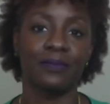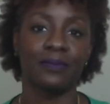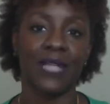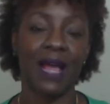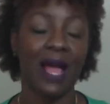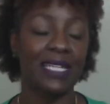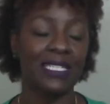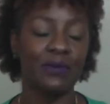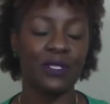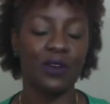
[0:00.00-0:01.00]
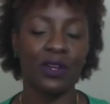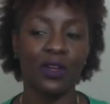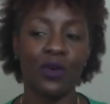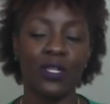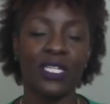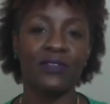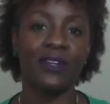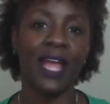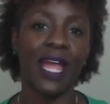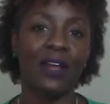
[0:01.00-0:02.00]
I actually was going to go a
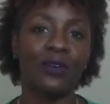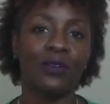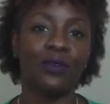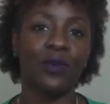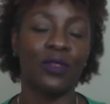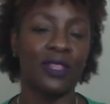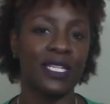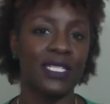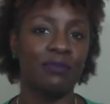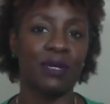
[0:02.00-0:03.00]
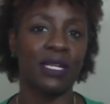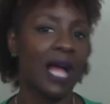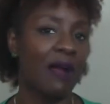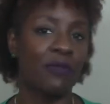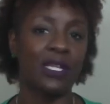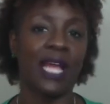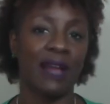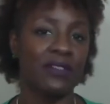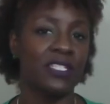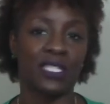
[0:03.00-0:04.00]
different angle on this, but I really
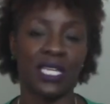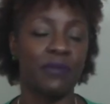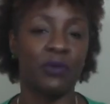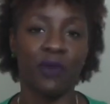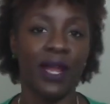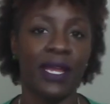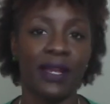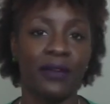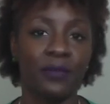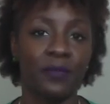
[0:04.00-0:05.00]
have to just keep it right here.